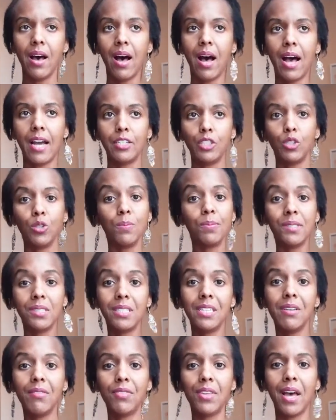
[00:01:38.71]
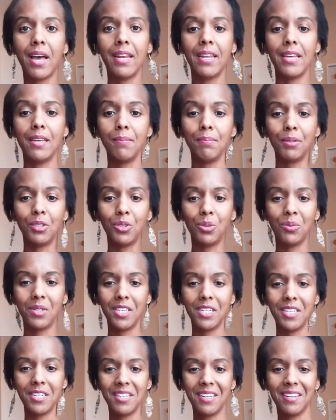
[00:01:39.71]
I do believe that in
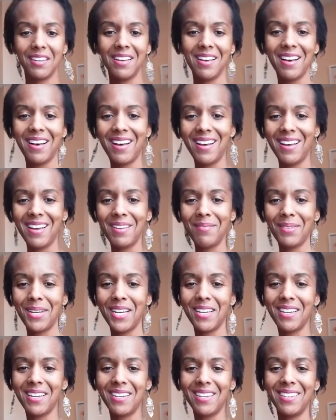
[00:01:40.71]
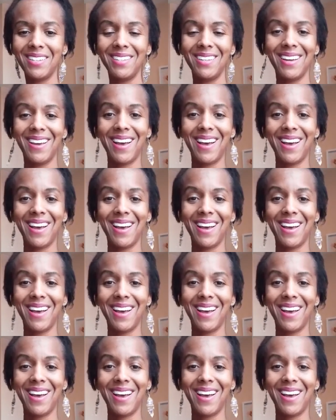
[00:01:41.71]
between, hi Maya,